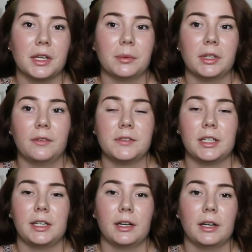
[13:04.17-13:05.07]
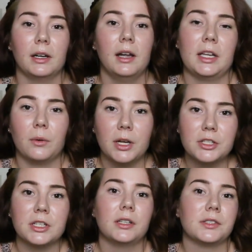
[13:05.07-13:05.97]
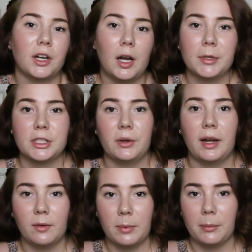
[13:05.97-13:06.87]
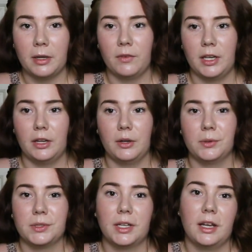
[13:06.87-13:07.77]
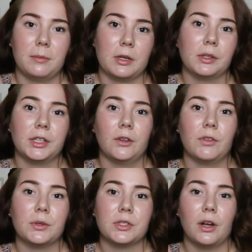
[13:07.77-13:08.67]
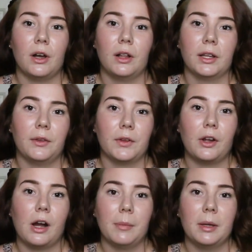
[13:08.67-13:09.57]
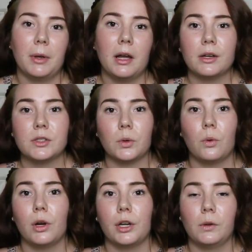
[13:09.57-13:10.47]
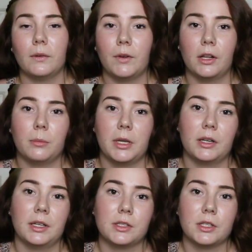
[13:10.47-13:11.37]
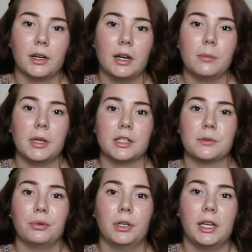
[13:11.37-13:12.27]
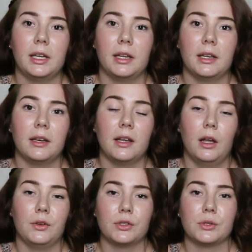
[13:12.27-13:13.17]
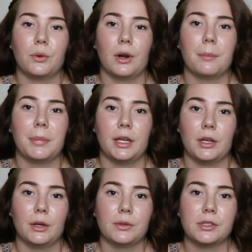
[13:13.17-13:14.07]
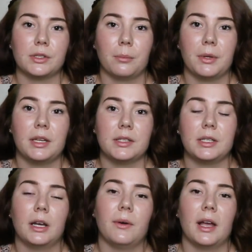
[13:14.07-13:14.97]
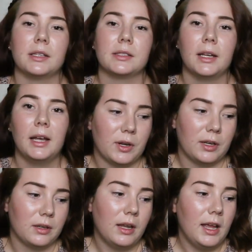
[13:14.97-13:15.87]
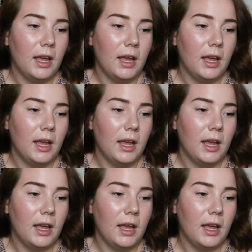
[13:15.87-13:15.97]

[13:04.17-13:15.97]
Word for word: I would love to hear any questions, comments you have about my videos. Um, you can leave those all in the comment box or you can follow me on Instagram. It's pretty in underscore Picos, so P-C-O-S. You can